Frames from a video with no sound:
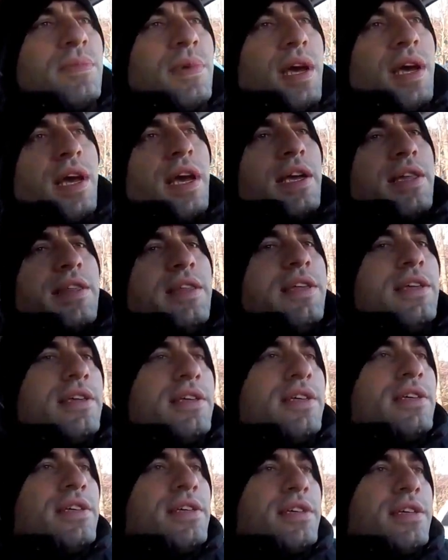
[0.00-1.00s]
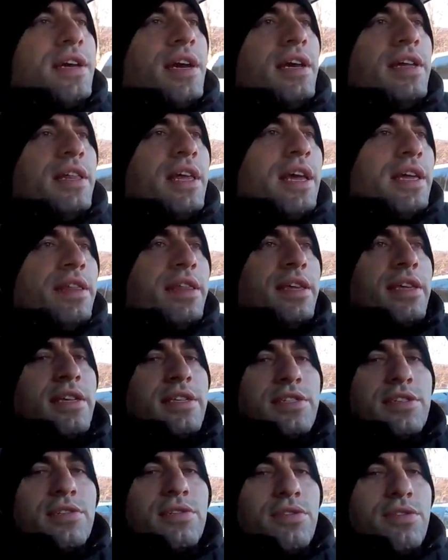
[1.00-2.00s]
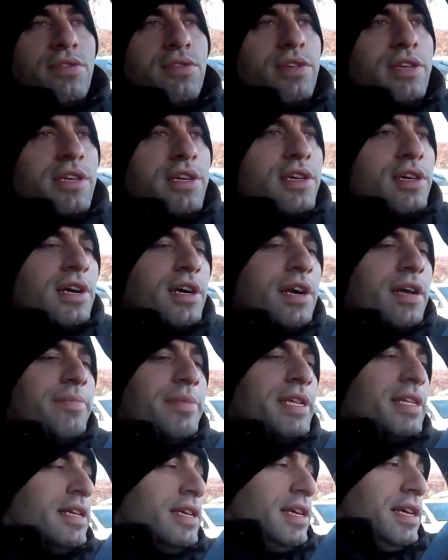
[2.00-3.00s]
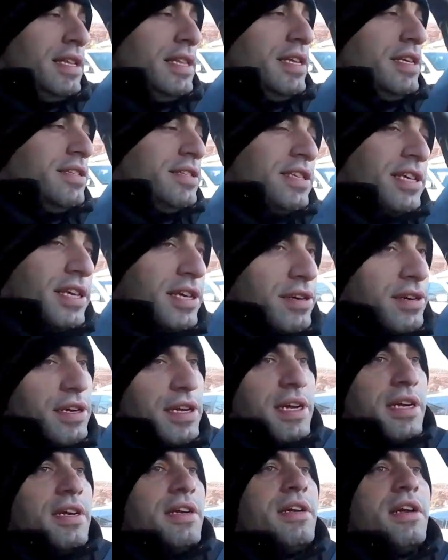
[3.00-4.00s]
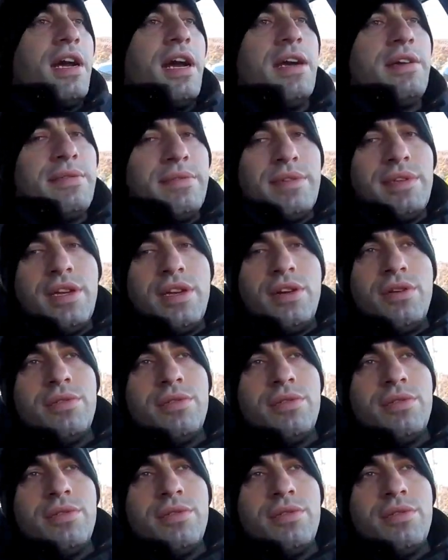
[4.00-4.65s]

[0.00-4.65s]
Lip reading: I think it's a good looking car. I mean, the interior, you